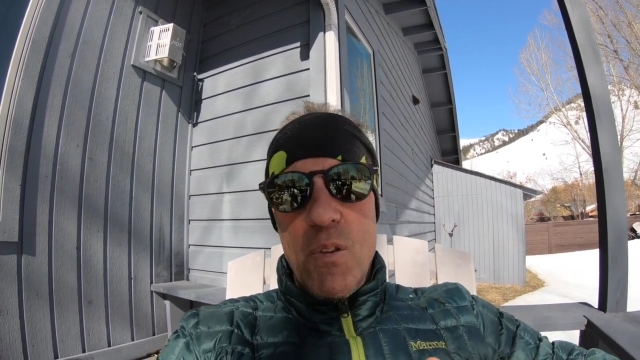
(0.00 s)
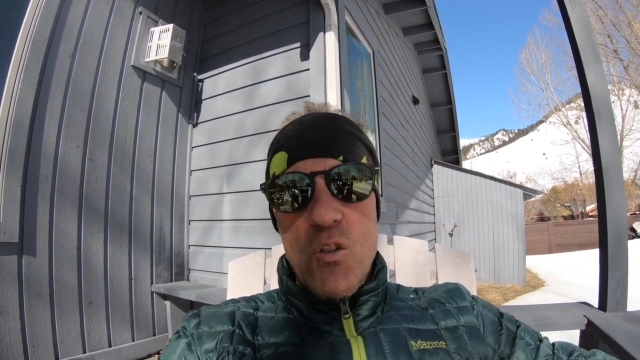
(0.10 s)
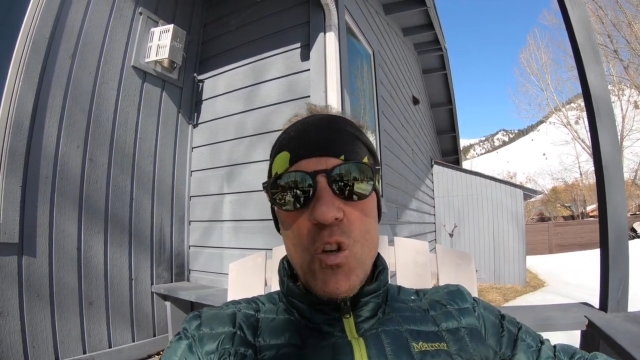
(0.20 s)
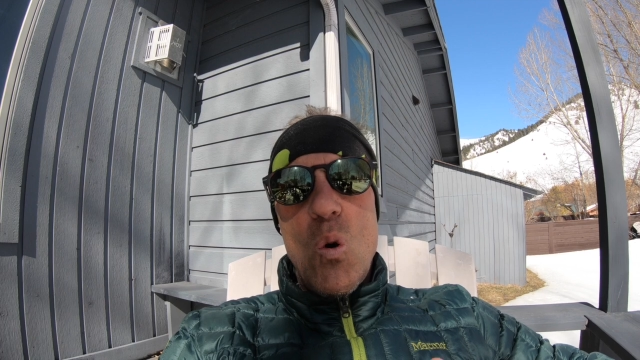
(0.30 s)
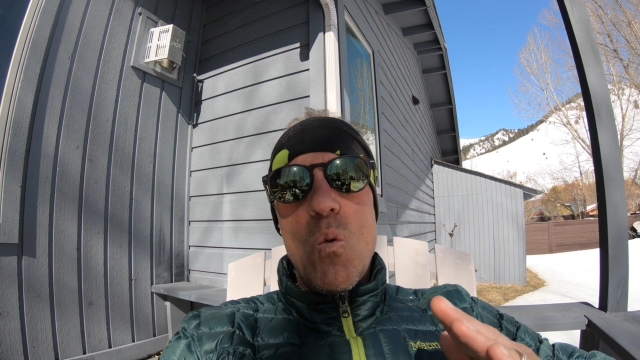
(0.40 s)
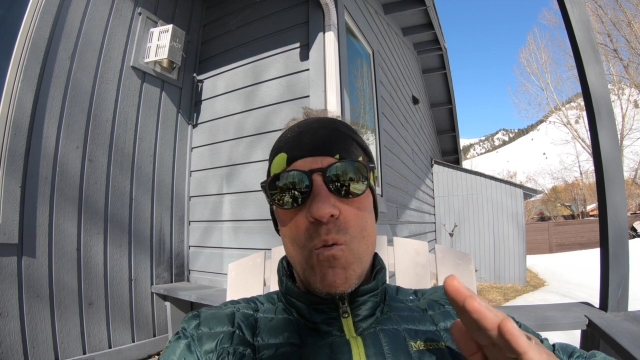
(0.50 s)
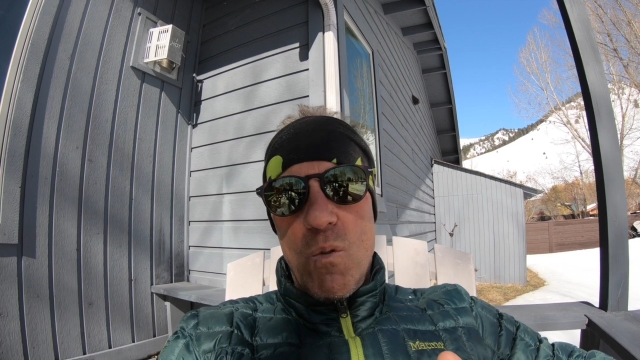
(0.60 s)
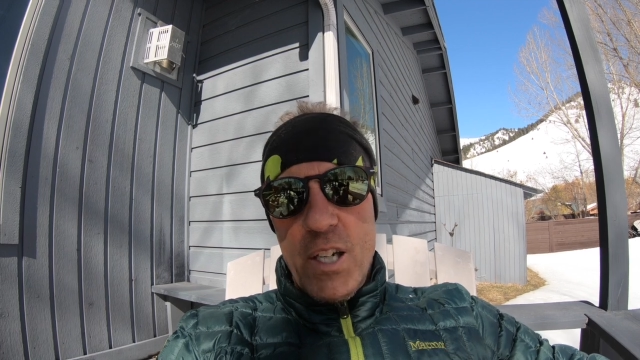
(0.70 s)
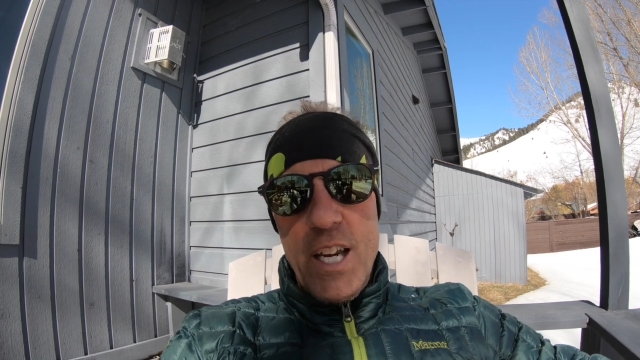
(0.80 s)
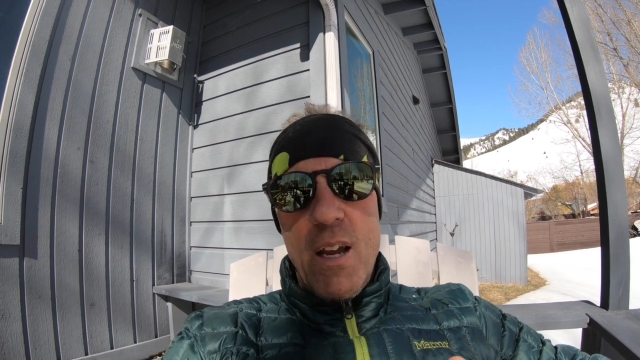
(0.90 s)
So
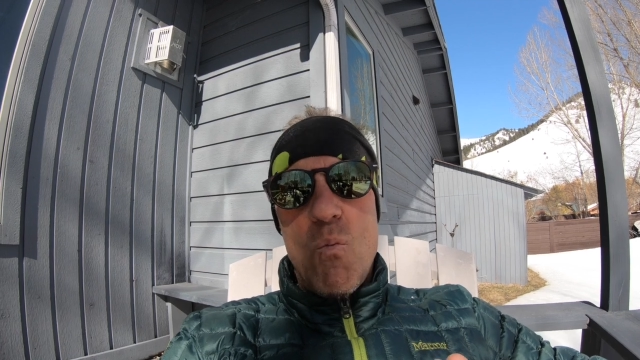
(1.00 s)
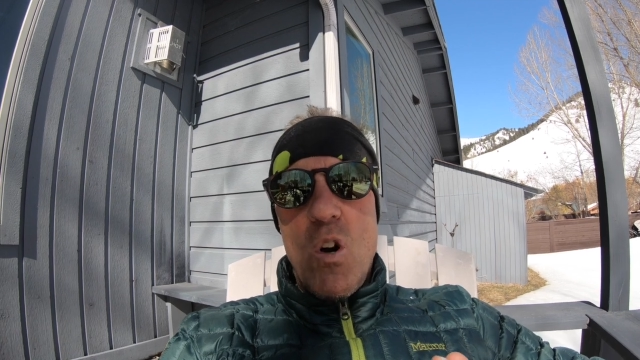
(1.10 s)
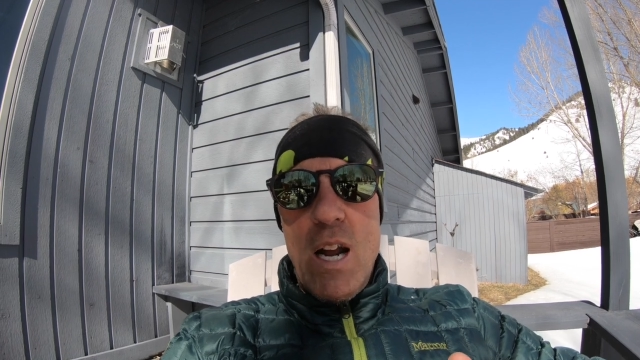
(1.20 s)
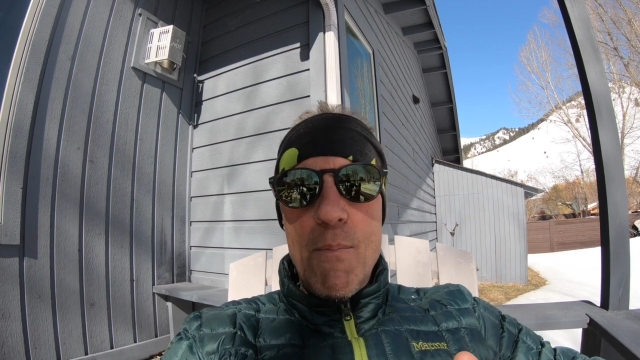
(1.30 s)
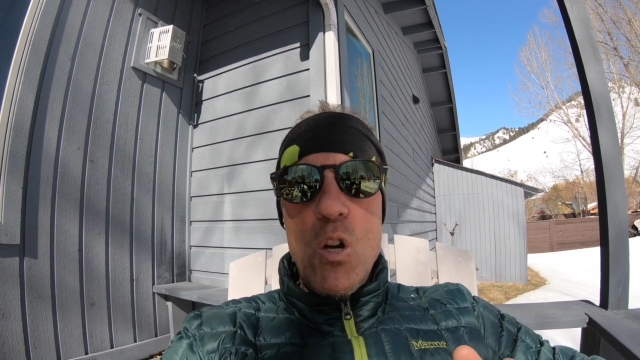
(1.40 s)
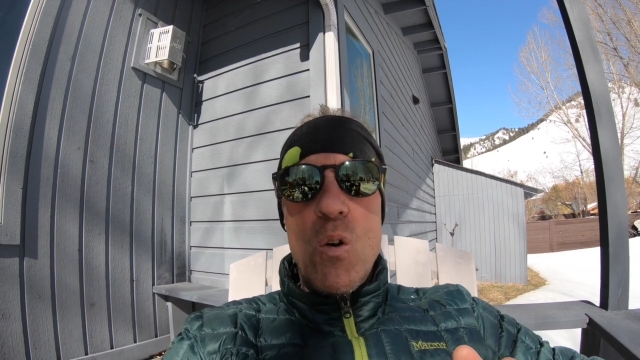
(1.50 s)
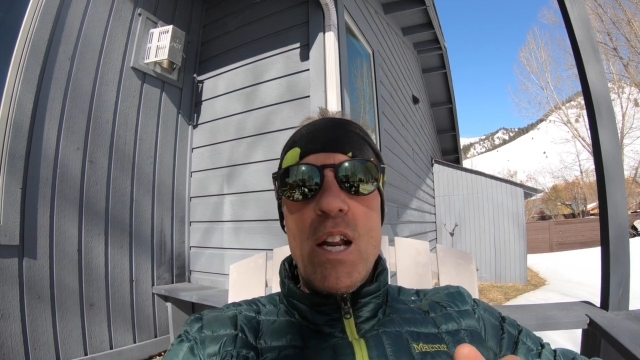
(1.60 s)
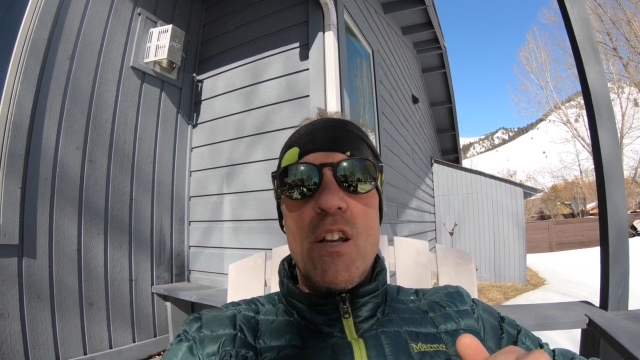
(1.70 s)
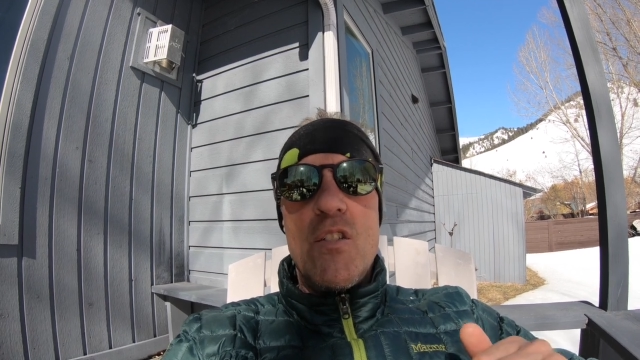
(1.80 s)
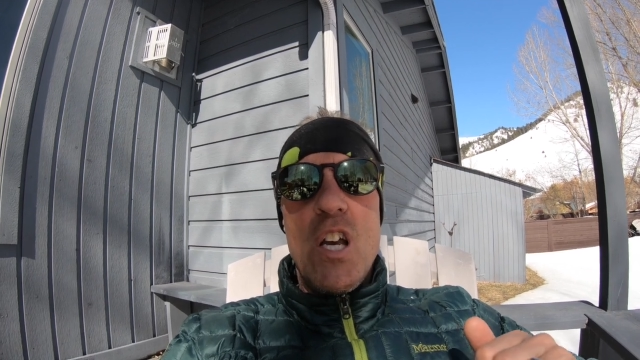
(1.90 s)
again, what I'm
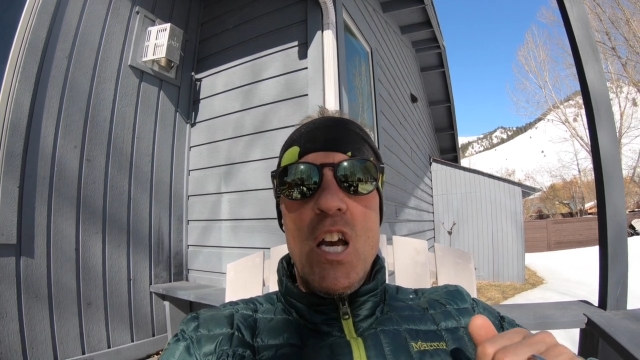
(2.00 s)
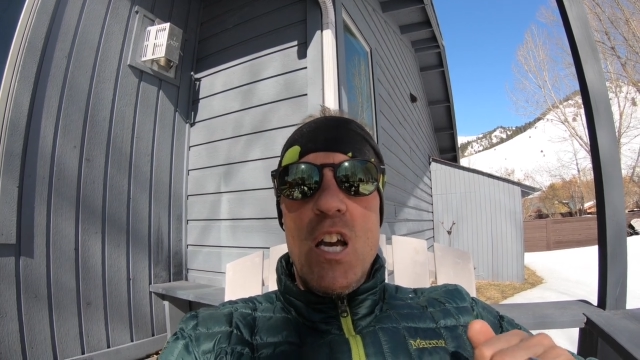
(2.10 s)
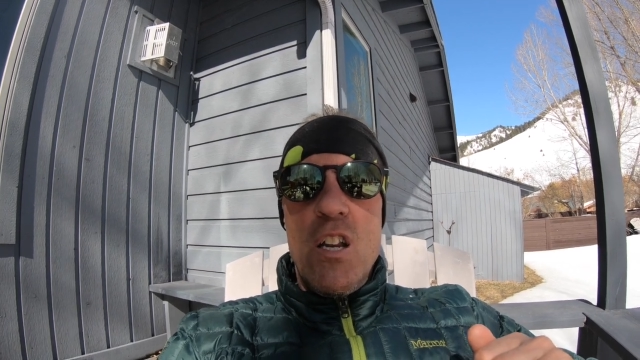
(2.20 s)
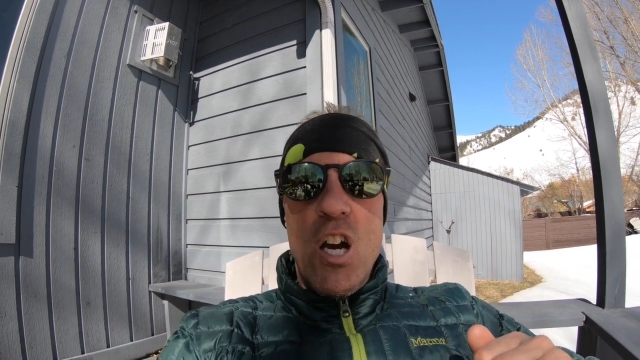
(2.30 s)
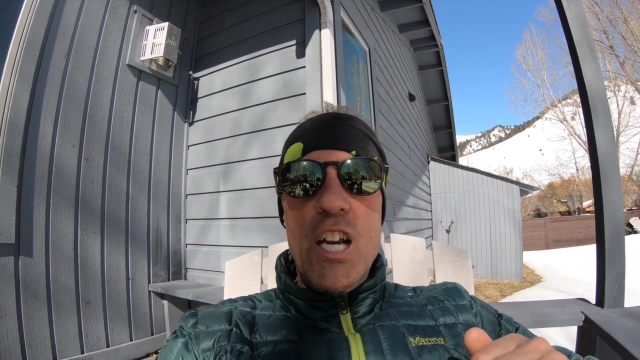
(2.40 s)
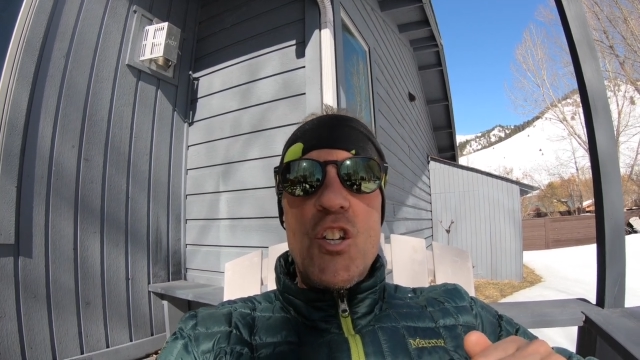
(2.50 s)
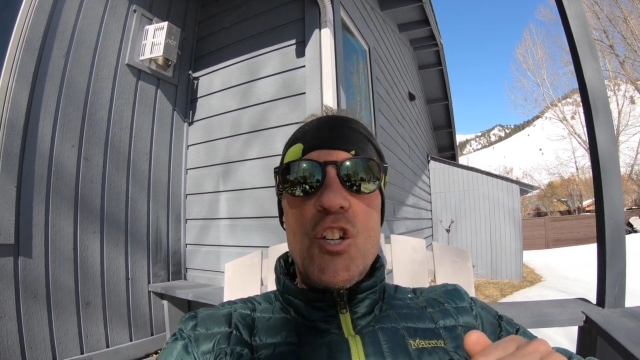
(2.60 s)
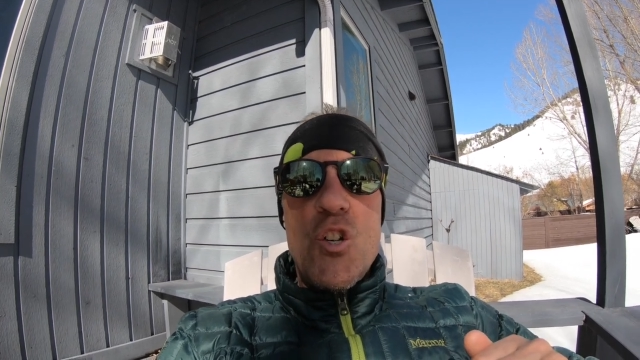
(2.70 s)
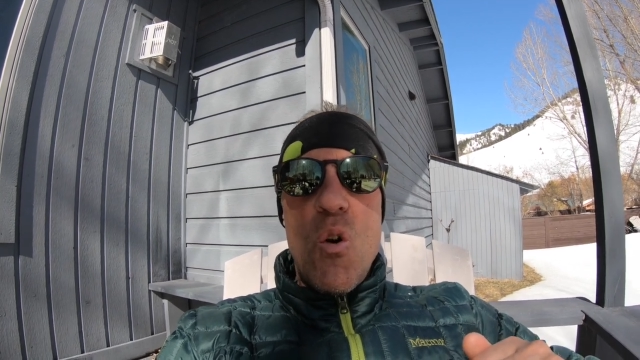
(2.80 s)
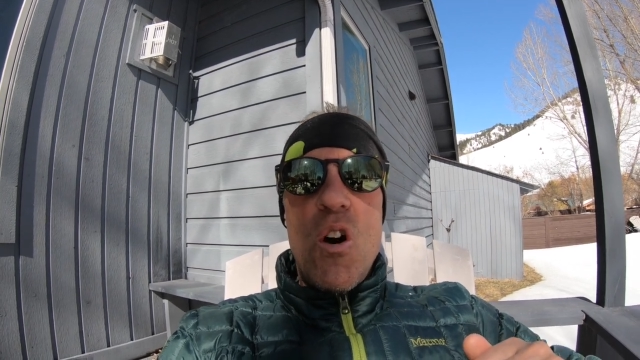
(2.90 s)
doing is nice,
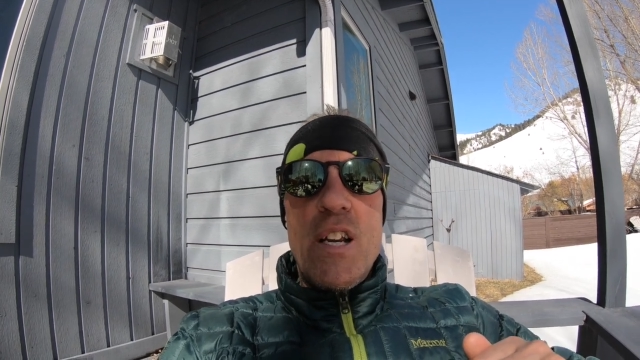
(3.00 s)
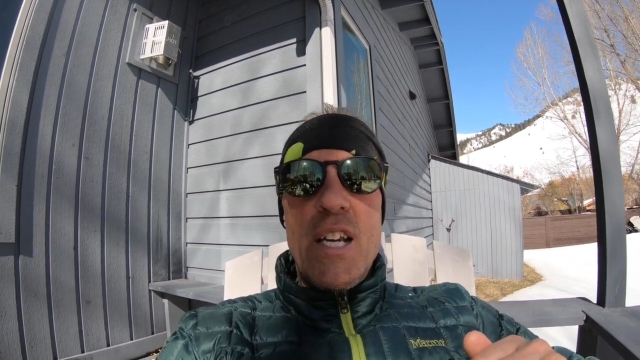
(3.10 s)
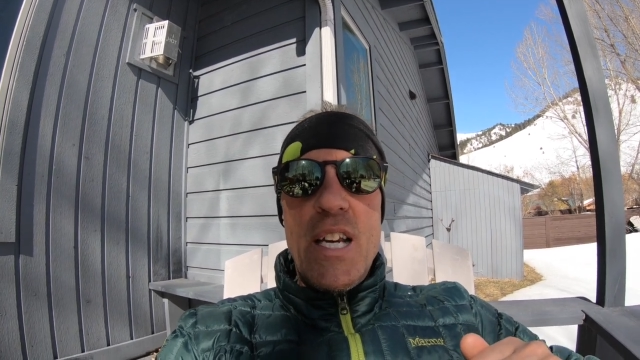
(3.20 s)
short,